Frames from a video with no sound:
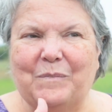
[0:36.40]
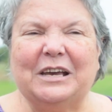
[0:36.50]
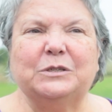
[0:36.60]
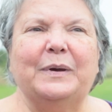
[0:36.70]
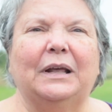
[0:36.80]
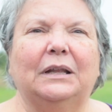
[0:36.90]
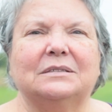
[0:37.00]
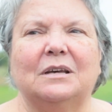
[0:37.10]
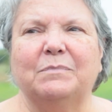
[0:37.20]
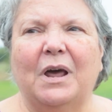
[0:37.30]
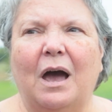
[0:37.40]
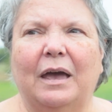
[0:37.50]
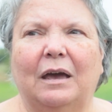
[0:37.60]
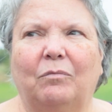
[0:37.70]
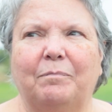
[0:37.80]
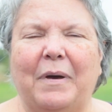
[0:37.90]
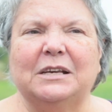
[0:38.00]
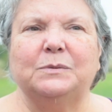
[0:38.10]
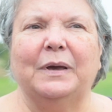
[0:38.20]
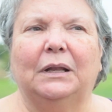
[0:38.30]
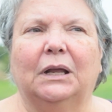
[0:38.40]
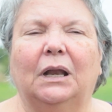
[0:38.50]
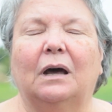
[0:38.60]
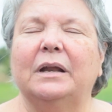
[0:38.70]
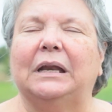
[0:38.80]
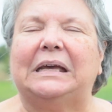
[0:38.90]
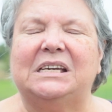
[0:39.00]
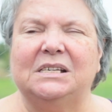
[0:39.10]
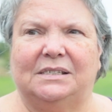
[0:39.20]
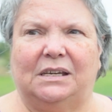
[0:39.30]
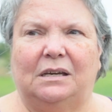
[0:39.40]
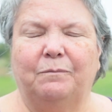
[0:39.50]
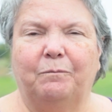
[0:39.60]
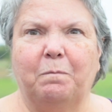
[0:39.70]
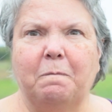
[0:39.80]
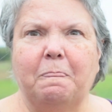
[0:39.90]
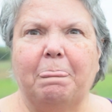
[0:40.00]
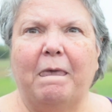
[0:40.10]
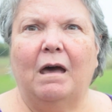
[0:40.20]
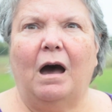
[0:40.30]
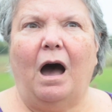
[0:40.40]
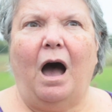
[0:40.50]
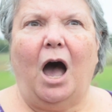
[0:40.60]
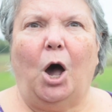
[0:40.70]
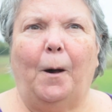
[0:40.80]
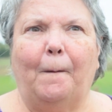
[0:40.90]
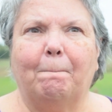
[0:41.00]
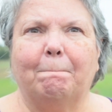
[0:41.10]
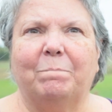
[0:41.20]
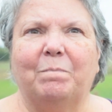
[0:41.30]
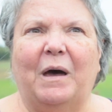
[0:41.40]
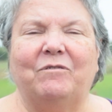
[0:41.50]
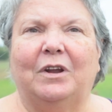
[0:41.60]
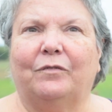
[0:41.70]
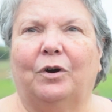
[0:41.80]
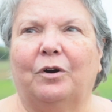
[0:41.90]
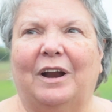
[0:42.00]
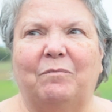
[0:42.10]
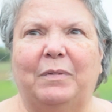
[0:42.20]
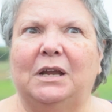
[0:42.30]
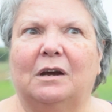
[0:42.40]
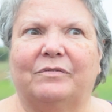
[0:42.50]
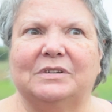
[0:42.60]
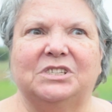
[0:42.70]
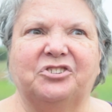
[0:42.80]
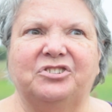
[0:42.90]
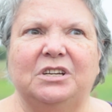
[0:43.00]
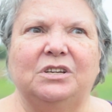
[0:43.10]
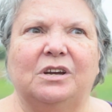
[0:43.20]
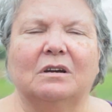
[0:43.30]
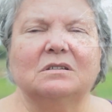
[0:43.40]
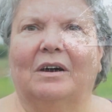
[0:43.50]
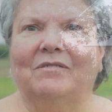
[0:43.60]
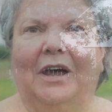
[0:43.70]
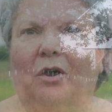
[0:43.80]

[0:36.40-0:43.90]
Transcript: makes me a little uneasy. I've been here for 16 years. I've